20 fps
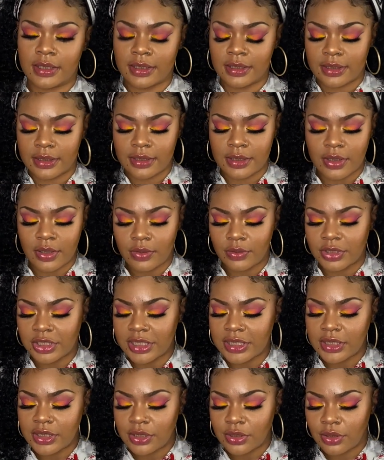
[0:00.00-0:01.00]
So
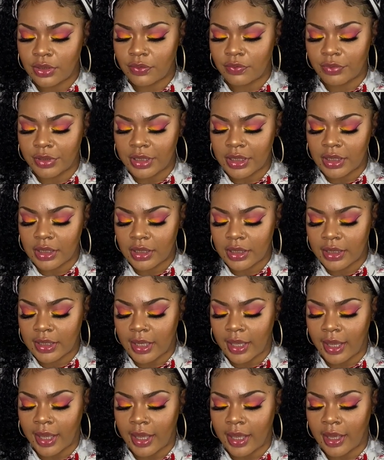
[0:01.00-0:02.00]
just to
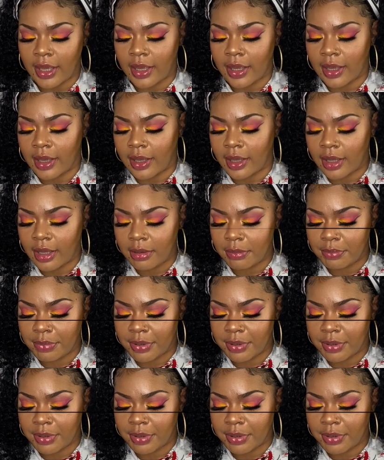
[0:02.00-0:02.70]
recap,